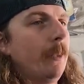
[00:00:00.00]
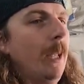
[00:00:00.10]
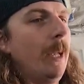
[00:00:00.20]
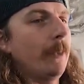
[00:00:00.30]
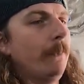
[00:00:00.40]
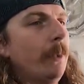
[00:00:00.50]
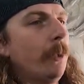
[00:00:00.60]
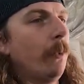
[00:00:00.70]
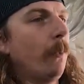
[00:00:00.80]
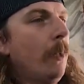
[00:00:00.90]
In the last
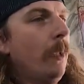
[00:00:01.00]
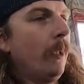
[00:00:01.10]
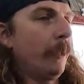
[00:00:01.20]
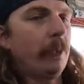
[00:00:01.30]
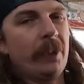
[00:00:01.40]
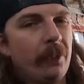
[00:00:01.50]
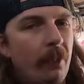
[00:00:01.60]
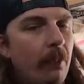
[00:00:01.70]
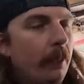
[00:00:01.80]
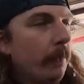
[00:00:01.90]
video, I traced
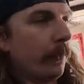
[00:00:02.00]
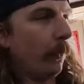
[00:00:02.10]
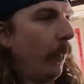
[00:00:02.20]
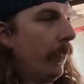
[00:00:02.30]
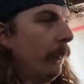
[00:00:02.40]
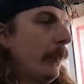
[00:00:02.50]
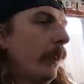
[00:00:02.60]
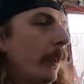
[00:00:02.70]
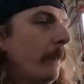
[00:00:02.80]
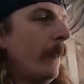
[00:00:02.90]
it all and it was the wiring was
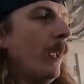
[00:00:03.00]
good.